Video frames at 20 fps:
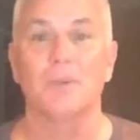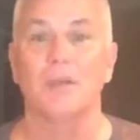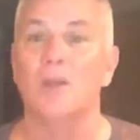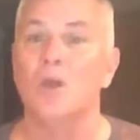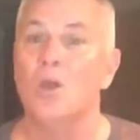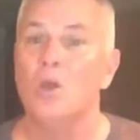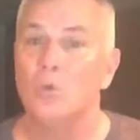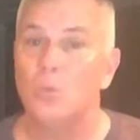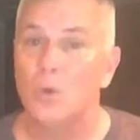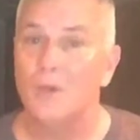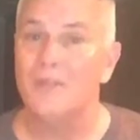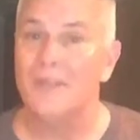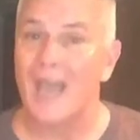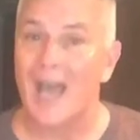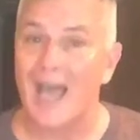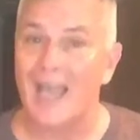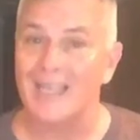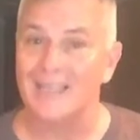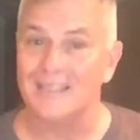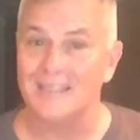but with the
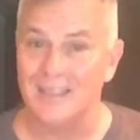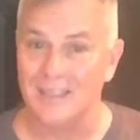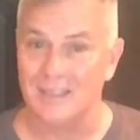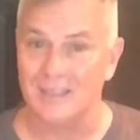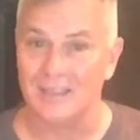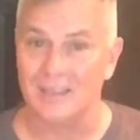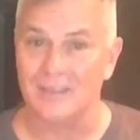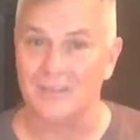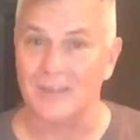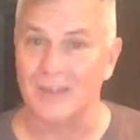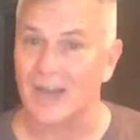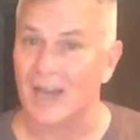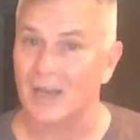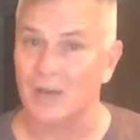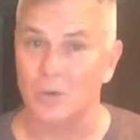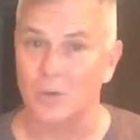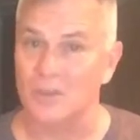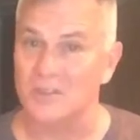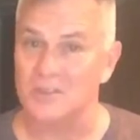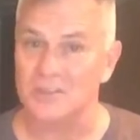idea that
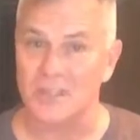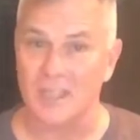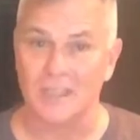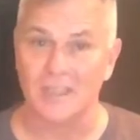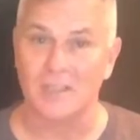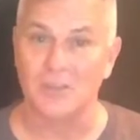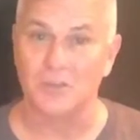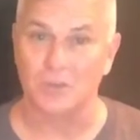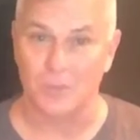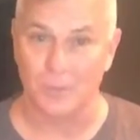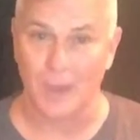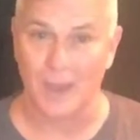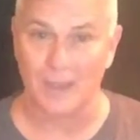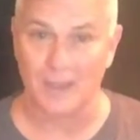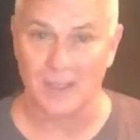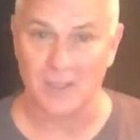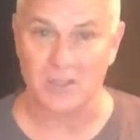I'd only stay in through my